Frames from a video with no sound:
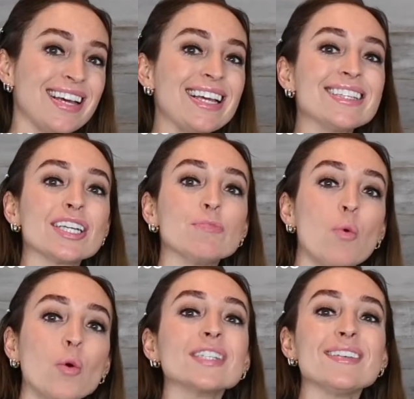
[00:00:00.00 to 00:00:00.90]
there
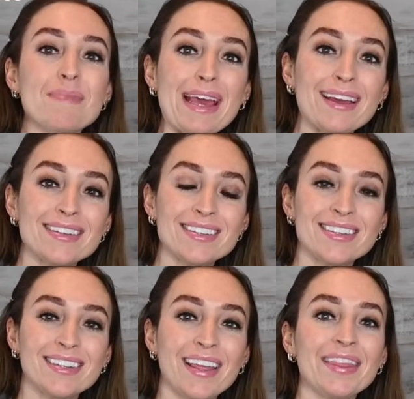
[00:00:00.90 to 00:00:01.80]
more demand
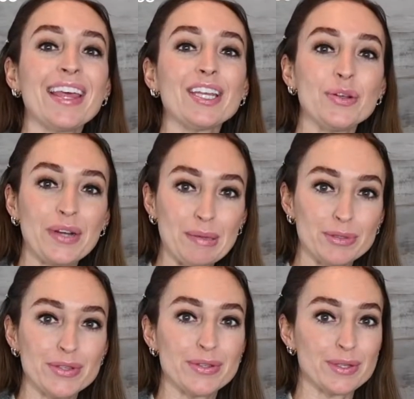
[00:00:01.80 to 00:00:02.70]
than you're able
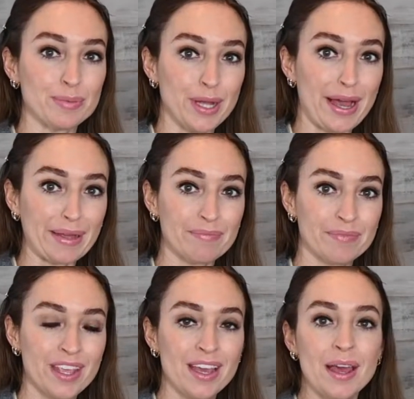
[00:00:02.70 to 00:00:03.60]
to supply?
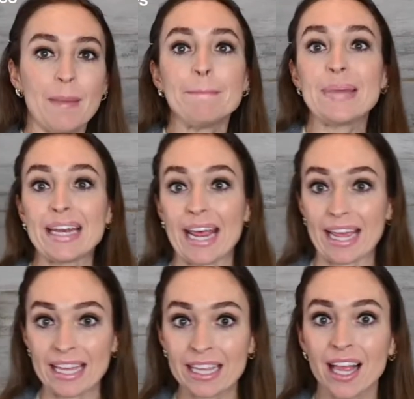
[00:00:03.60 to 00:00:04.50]

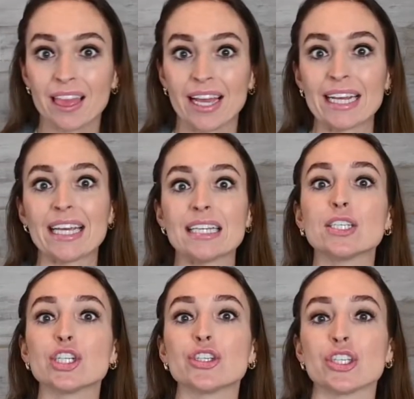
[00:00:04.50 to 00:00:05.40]
Meaning, is
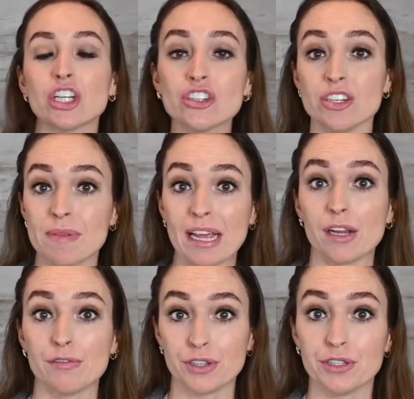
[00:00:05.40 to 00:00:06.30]
there such a
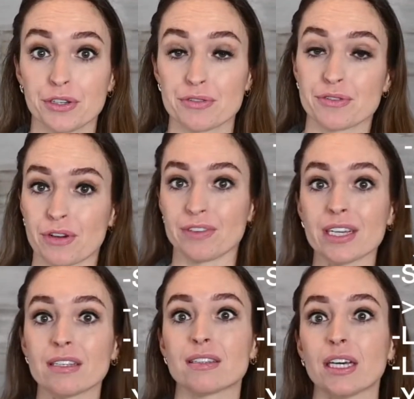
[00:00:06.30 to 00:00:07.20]
demand for your
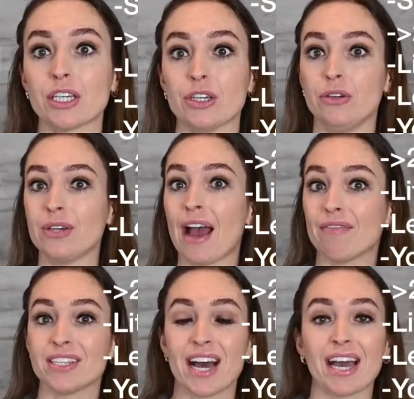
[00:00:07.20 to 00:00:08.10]
service that you don't have the
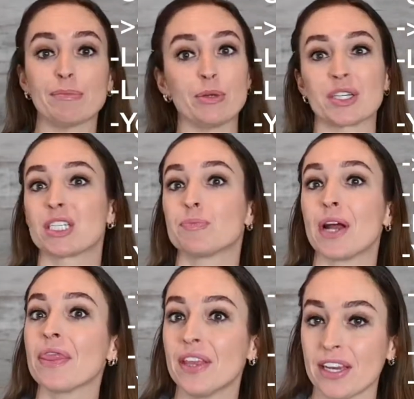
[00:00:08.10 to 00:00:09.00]
time, you are
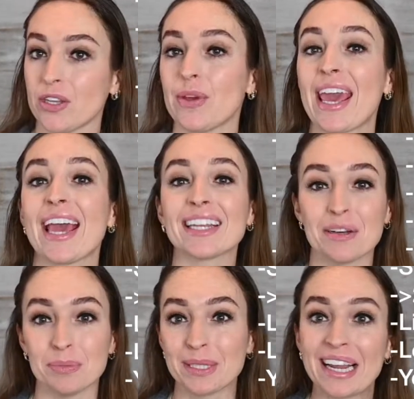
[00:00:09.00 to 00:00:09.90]
spread thin, you can't
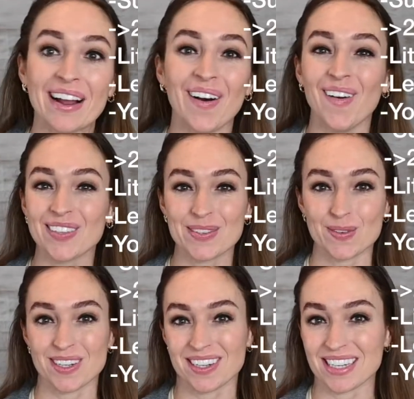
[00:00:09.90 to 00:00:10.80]
complete all these
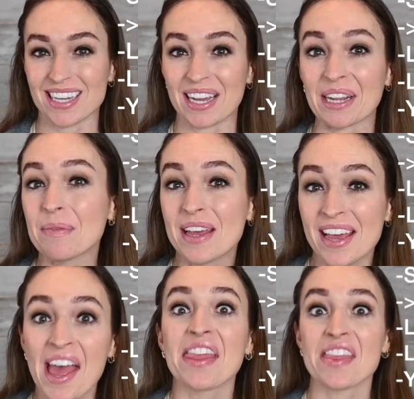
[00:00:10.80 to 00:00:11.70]
orders in time?
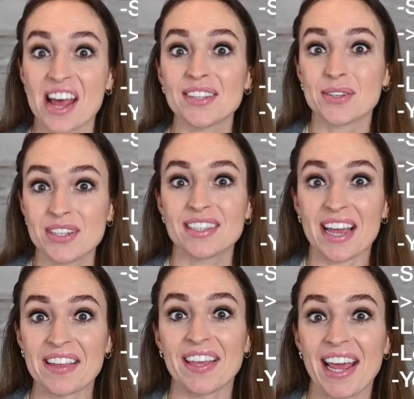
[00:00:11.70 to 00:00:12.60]
Then that's a good
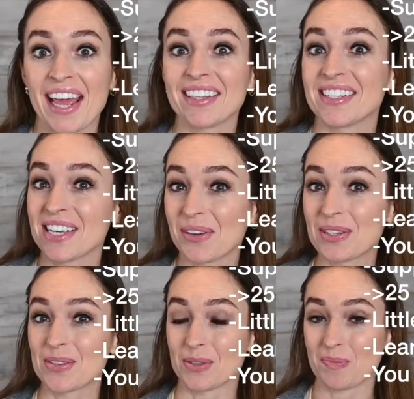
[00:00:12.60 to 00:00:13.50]
sign that, hey, let's increase
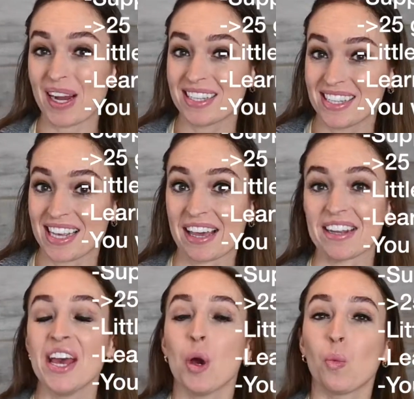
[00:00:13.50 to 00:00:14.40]
those prices again,
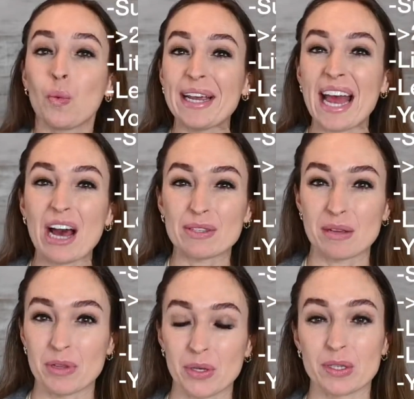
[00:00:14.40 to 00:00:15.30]
weed out some
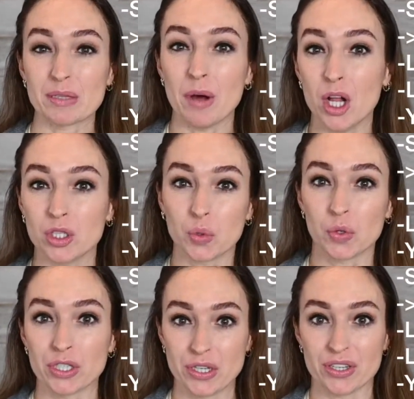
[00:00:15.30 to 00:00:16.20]
of those smaller
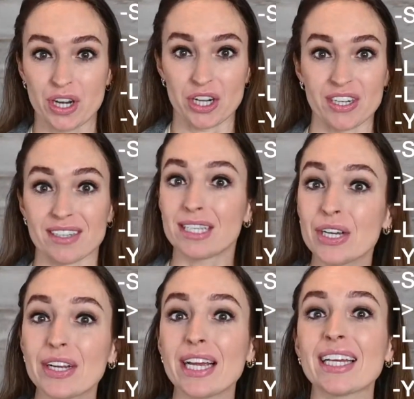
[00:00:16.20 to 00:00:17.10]
orders that aren't as
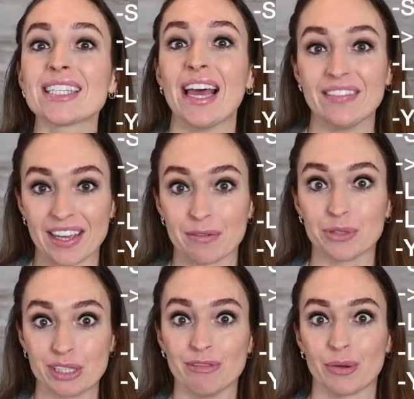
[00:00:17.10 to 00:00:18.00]
serious, and
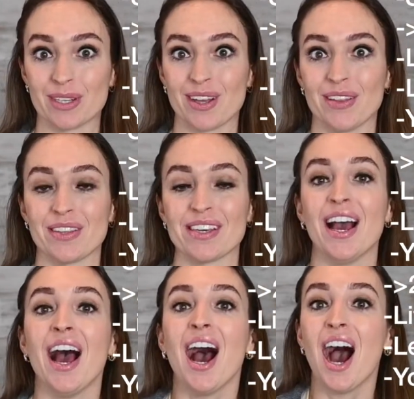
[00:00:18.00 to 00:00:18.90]
really focus on the
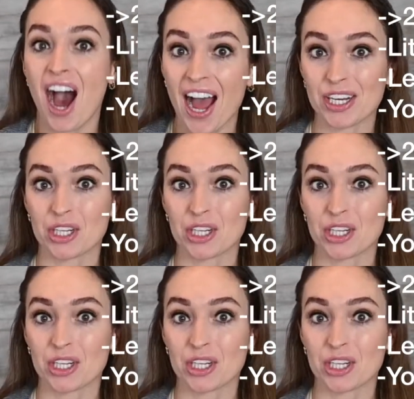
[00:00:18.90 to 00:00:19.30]
higher